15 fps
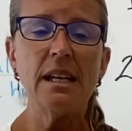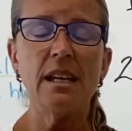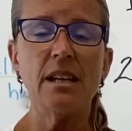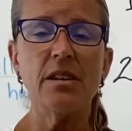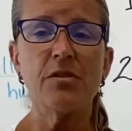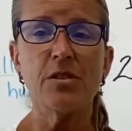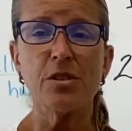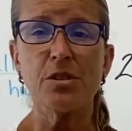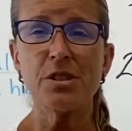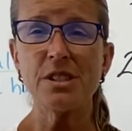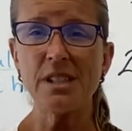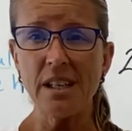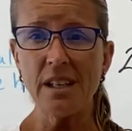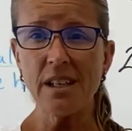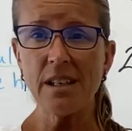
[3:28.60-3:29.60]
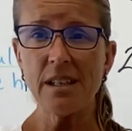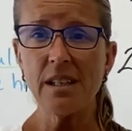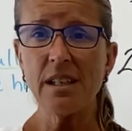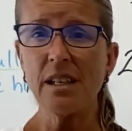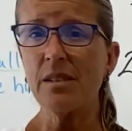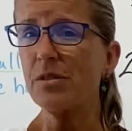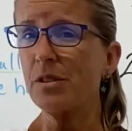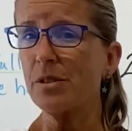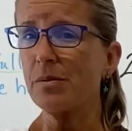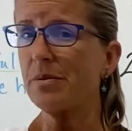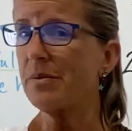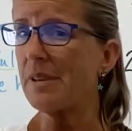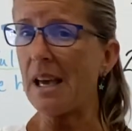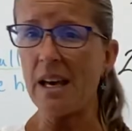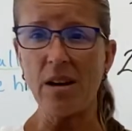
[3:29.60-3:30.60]
If you're sick, if
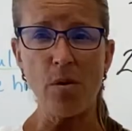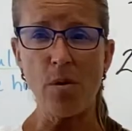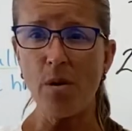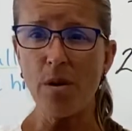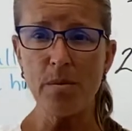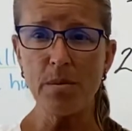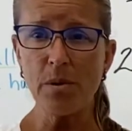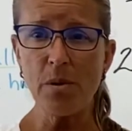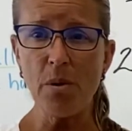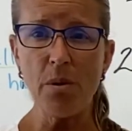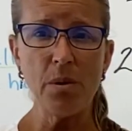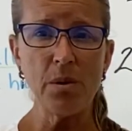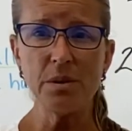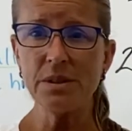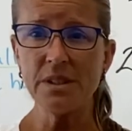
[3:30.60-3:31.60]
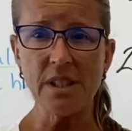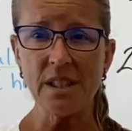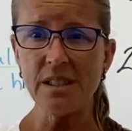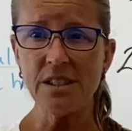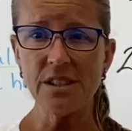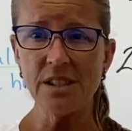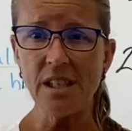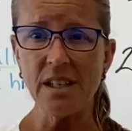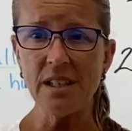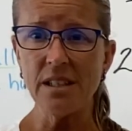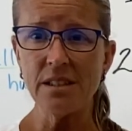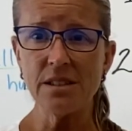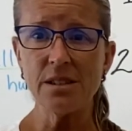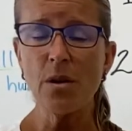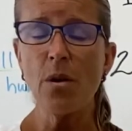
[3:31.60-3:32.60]
you've had a horrible cold,
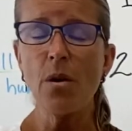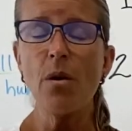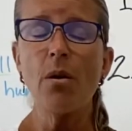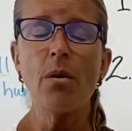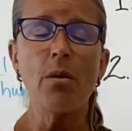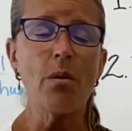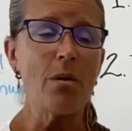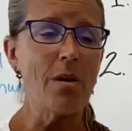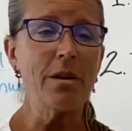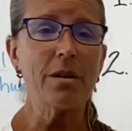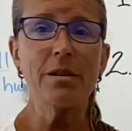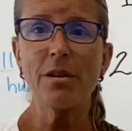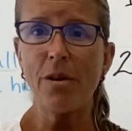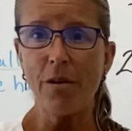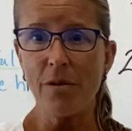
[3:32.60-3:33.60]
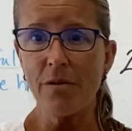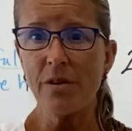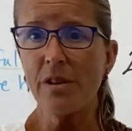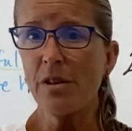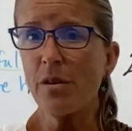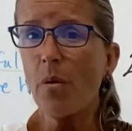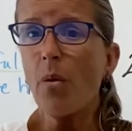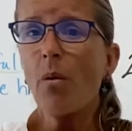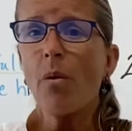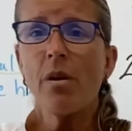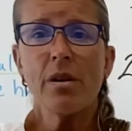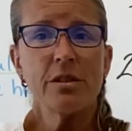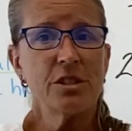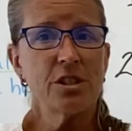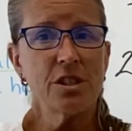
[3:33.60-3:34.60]
sinusitis, or COVID,
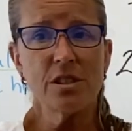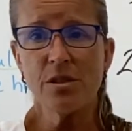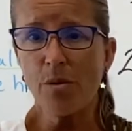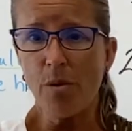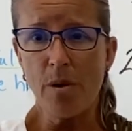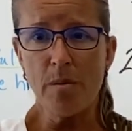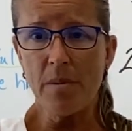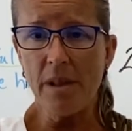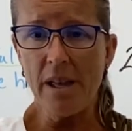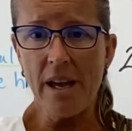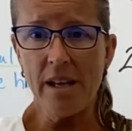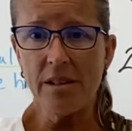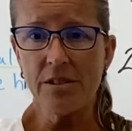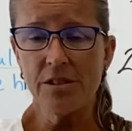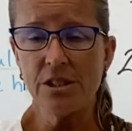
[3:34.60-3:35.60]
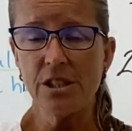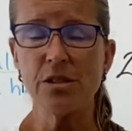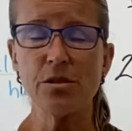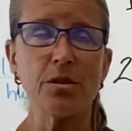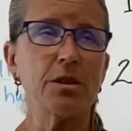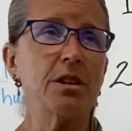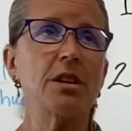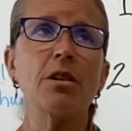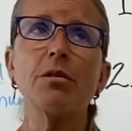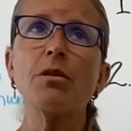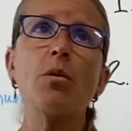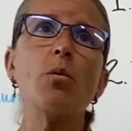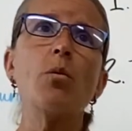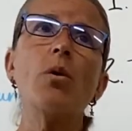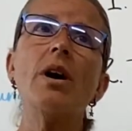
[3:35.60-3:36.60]
or just horrible allergies, or you don't
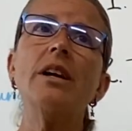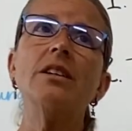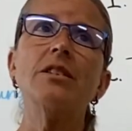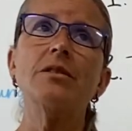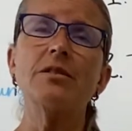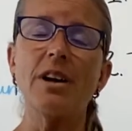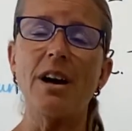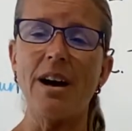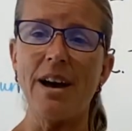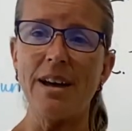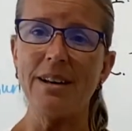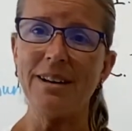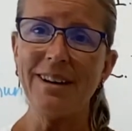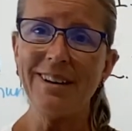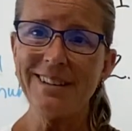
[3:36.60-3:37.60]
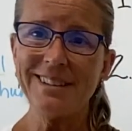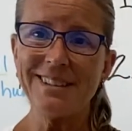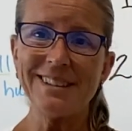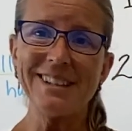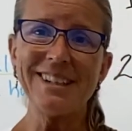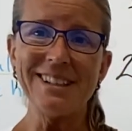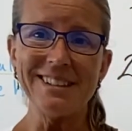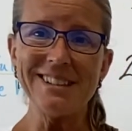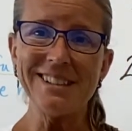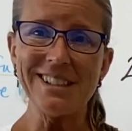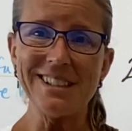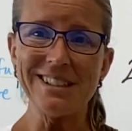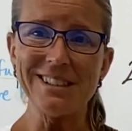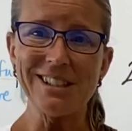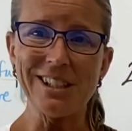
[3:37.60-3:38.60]
know what you've got, to get
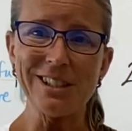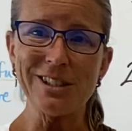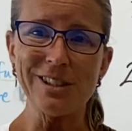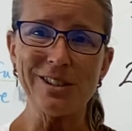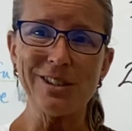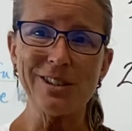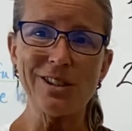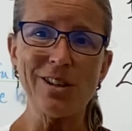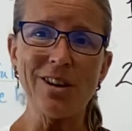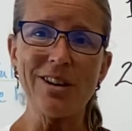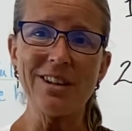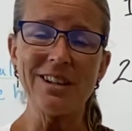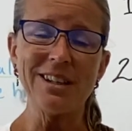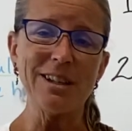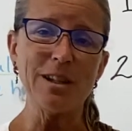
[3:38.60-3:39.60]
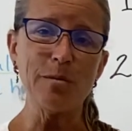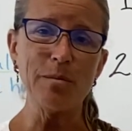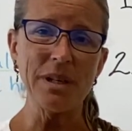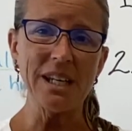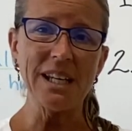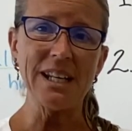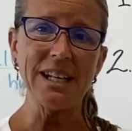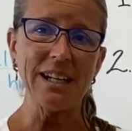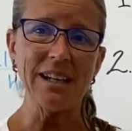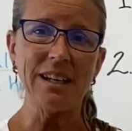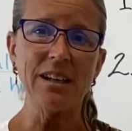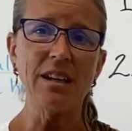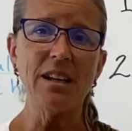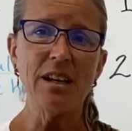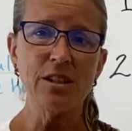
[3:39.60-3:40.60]
decongestion started in the beginning,
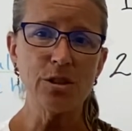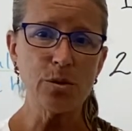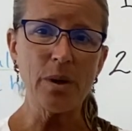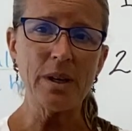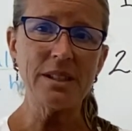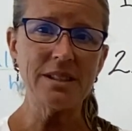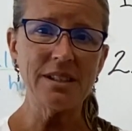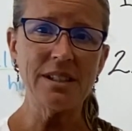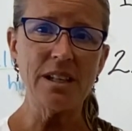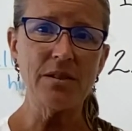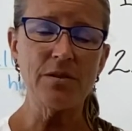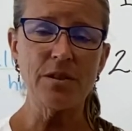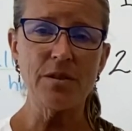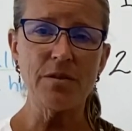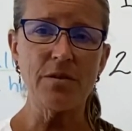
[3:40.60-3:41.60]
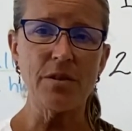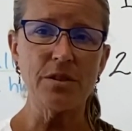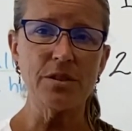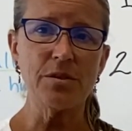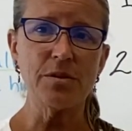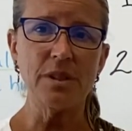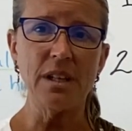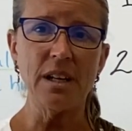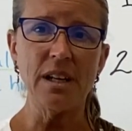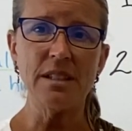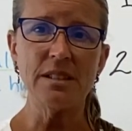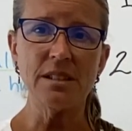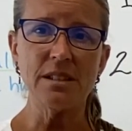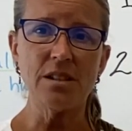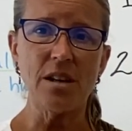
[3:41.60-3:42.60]
twice a day for the first 3 days
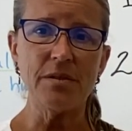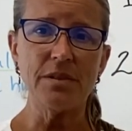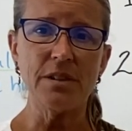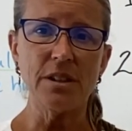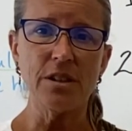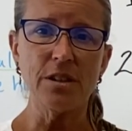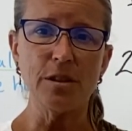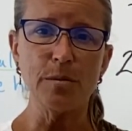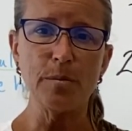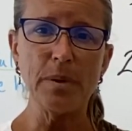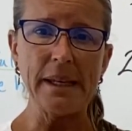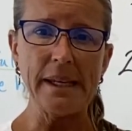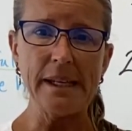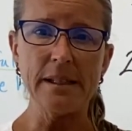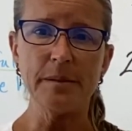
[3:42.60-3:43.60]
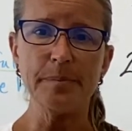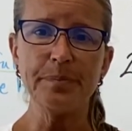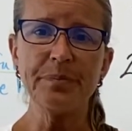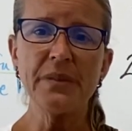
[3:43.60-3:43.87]
is often a good plan.